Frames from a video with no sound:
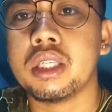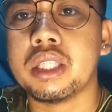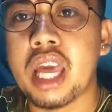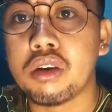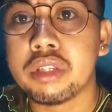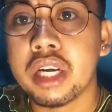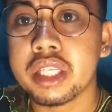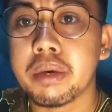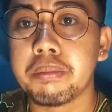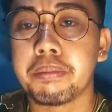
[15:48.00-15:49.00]
Now there are
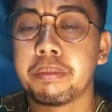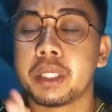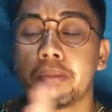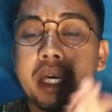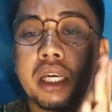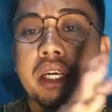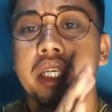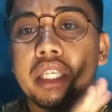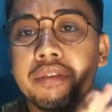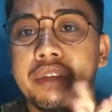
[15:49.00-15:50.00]
some
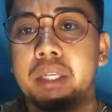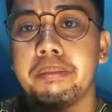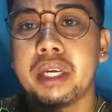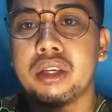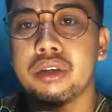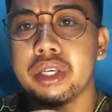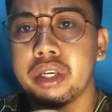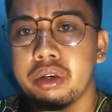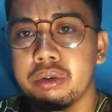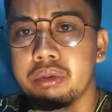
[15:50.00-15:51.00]
speakers in Filipino, you
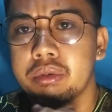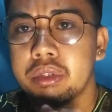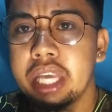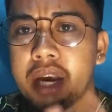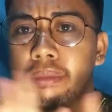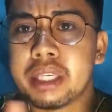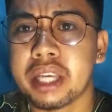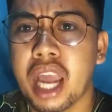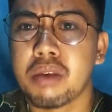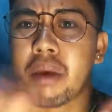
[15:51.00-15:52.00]
know, they have this
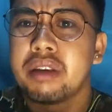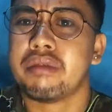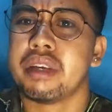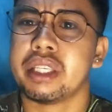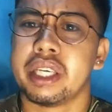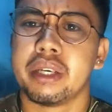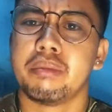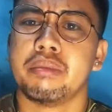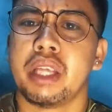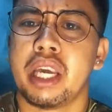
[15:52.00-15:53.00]
kind of
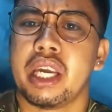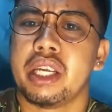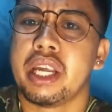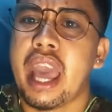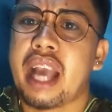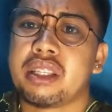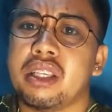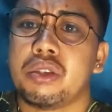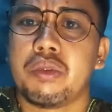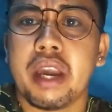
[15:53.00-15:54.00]
mannerism. They act
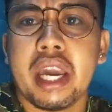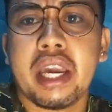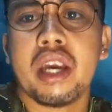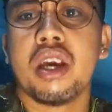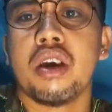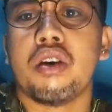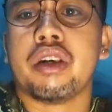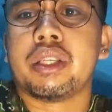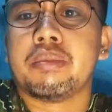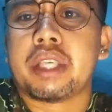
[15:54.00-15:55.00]
this way,
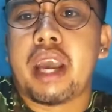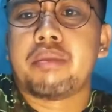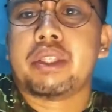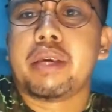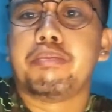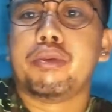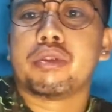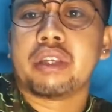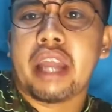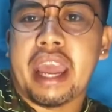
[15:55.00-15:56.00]
or sometimes they
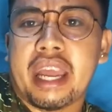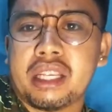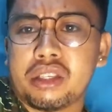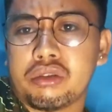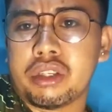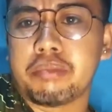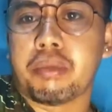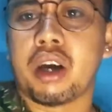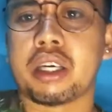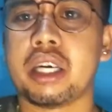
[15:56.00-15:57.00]
put their hands on their
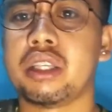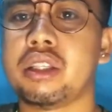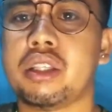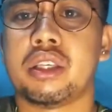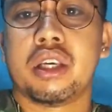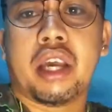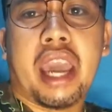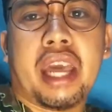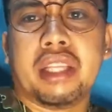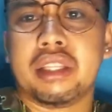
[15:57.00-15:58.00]
pockets,
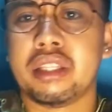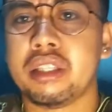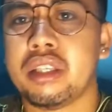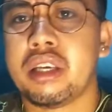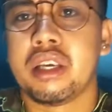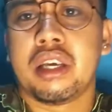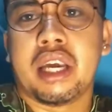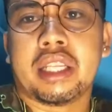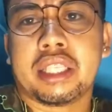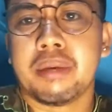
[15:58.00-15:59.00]
and
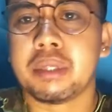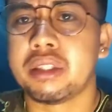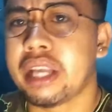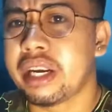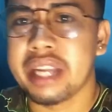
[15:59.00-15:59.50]
it seems that they are